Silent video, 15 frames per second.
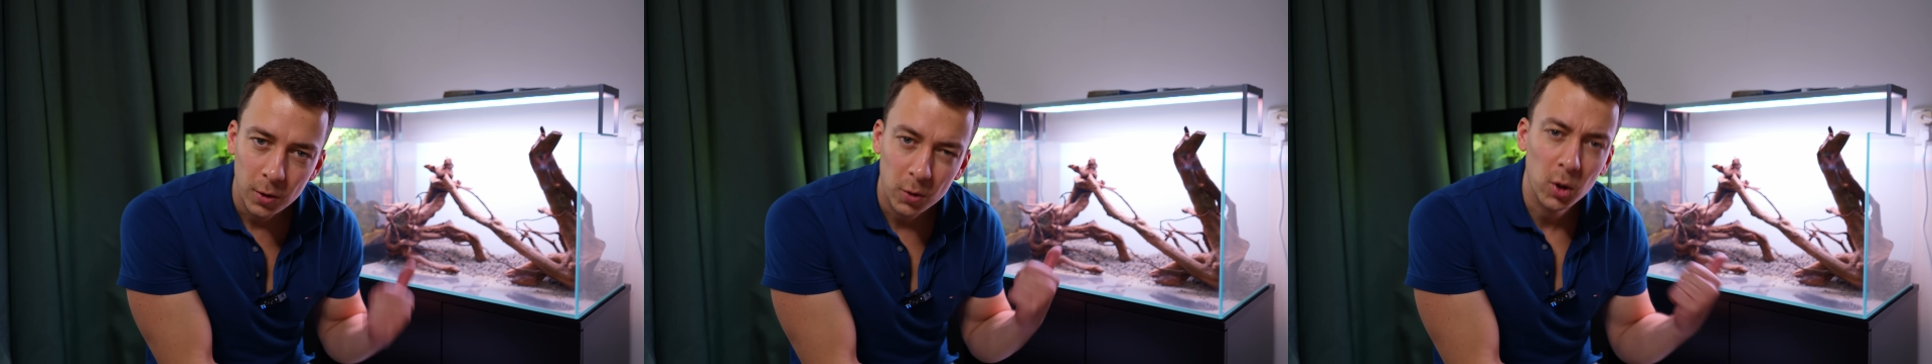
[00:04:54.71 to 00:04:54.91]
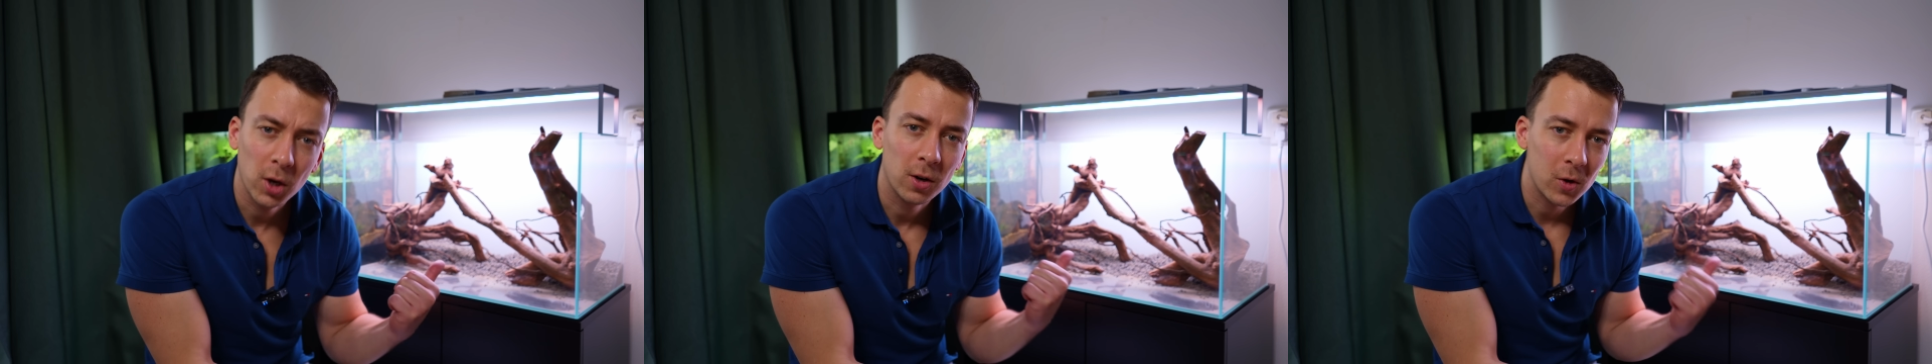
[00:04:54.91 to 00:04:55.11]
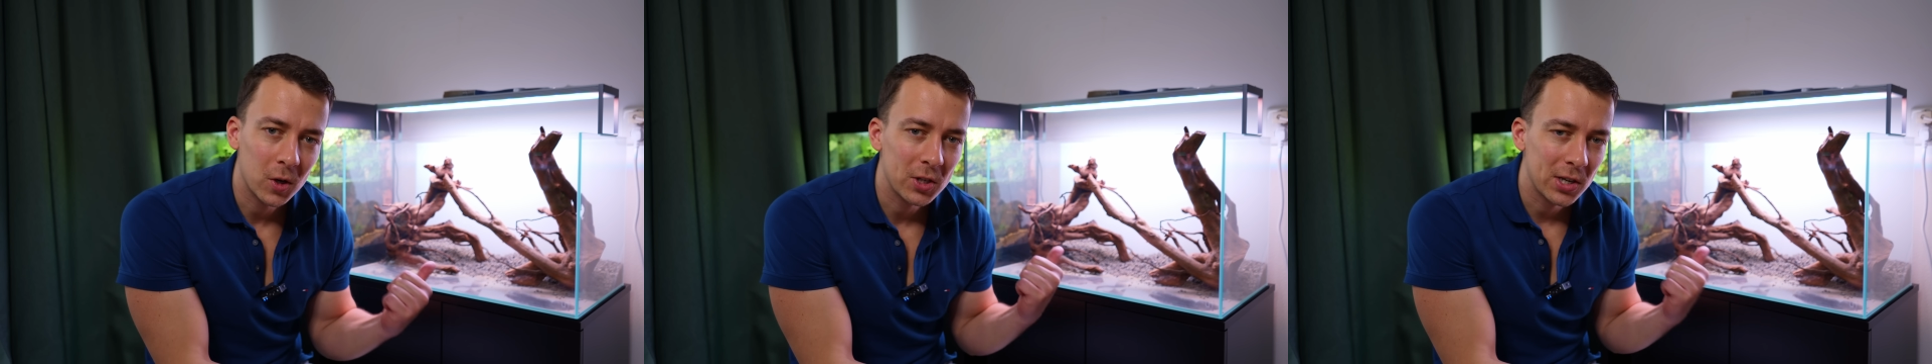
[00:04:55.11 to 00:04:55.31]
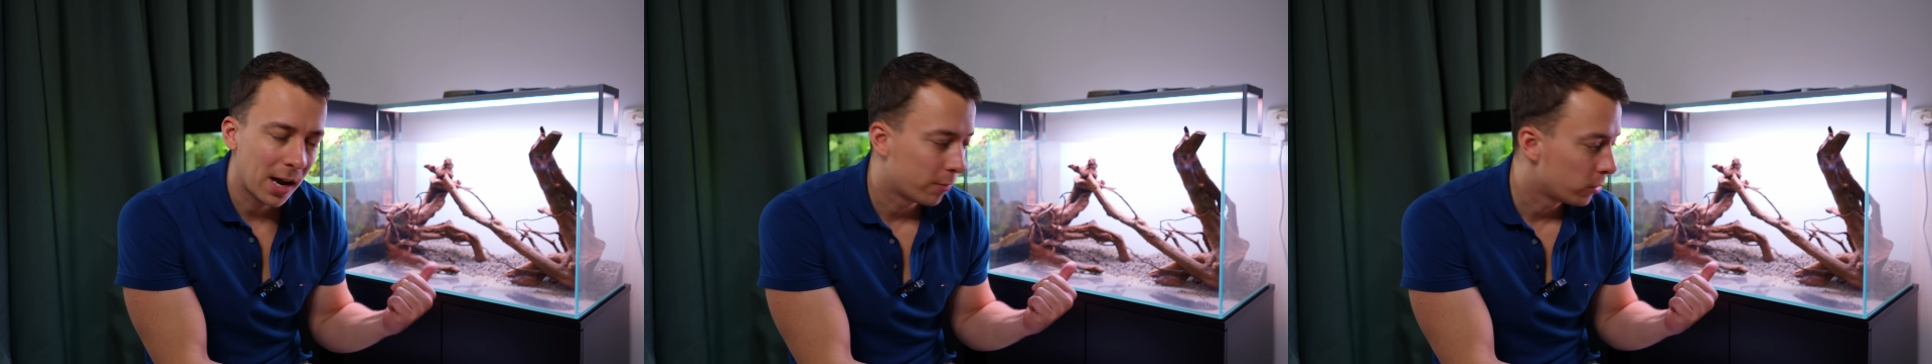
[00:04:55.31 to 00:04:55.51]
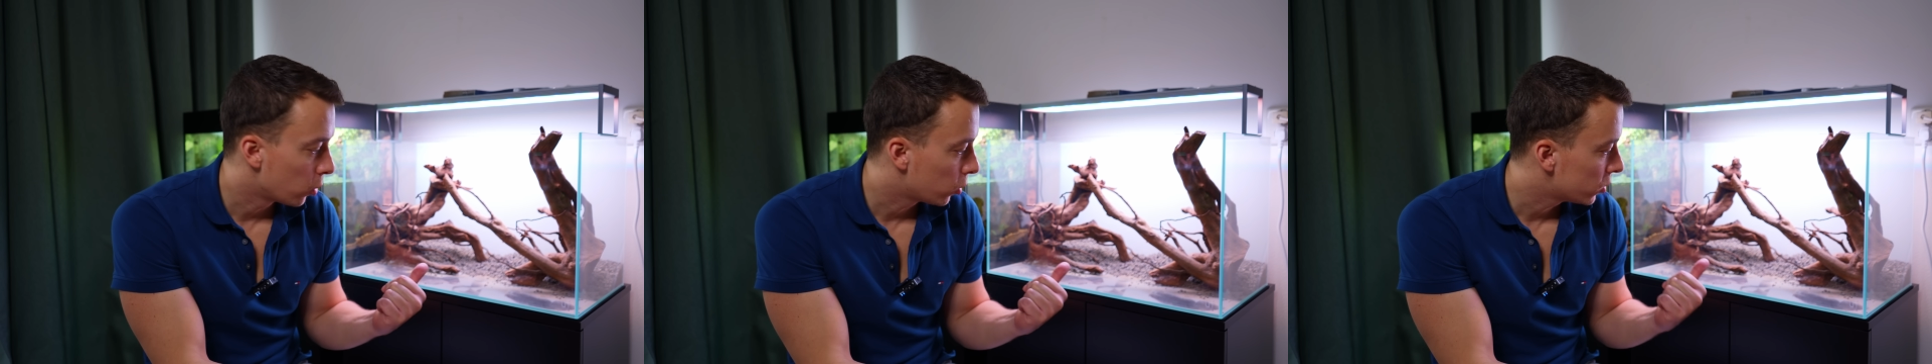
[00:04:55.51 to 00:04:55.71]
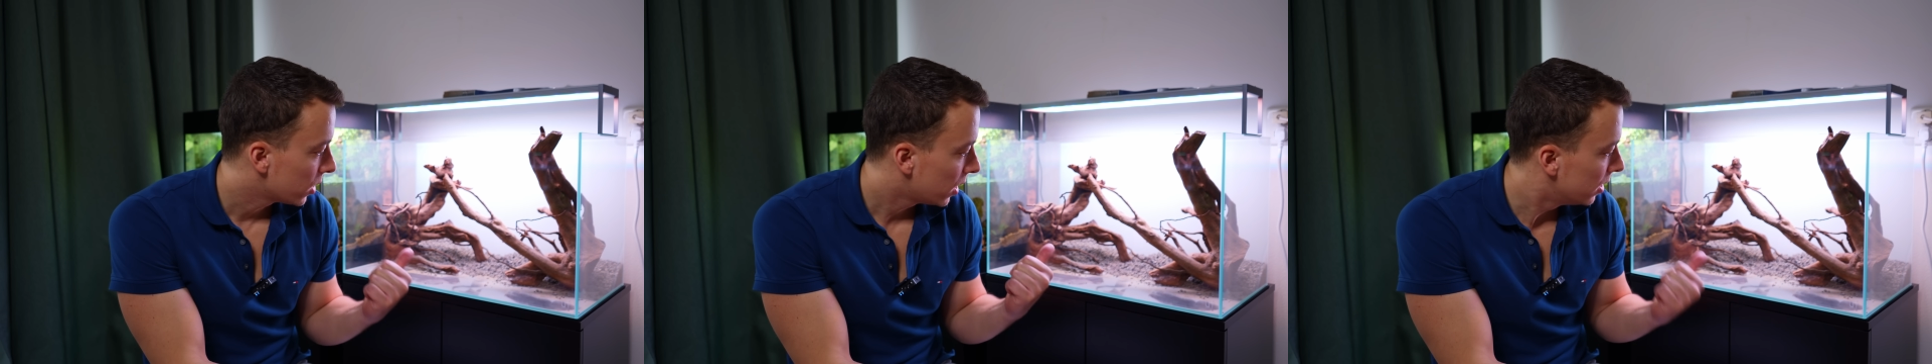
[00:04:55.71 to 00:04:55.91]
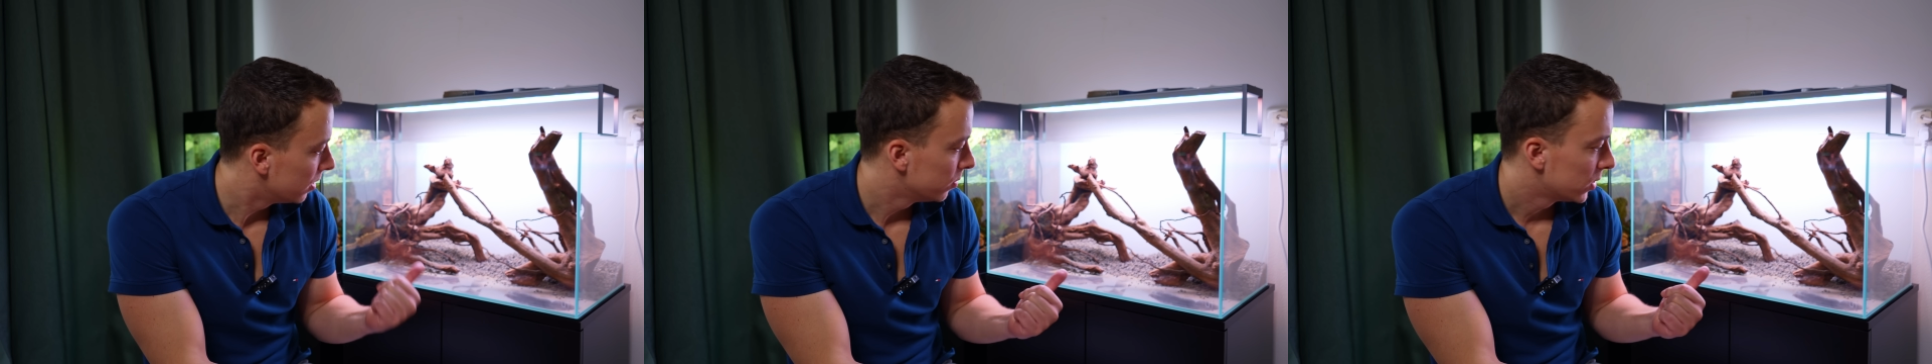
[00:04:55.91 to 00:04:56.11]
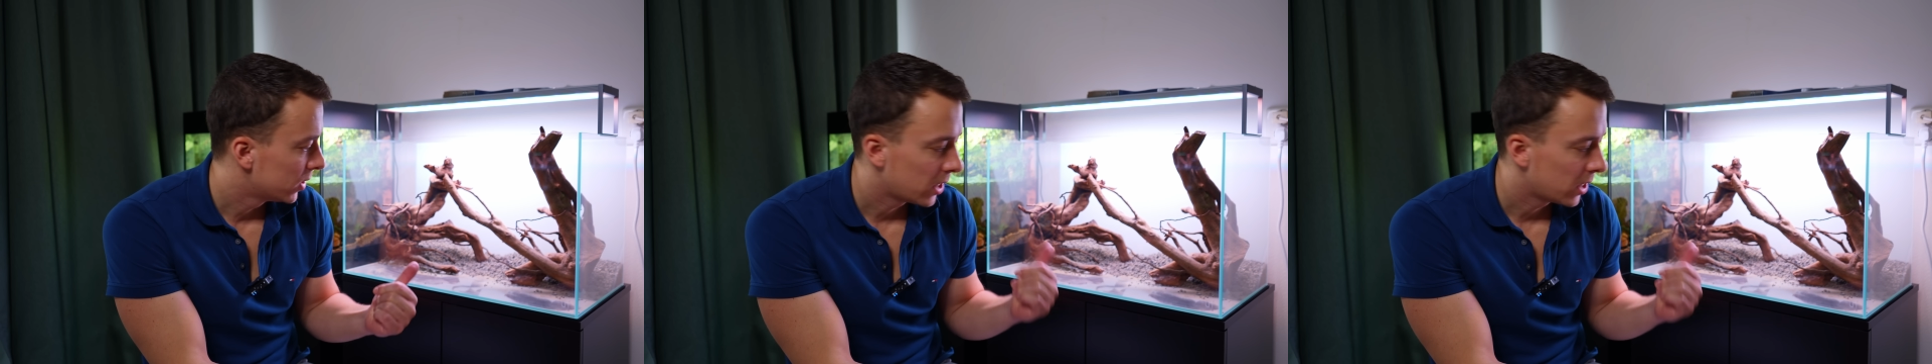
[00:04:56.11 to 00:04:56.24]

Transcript: Okay, the crushed lava rock is in.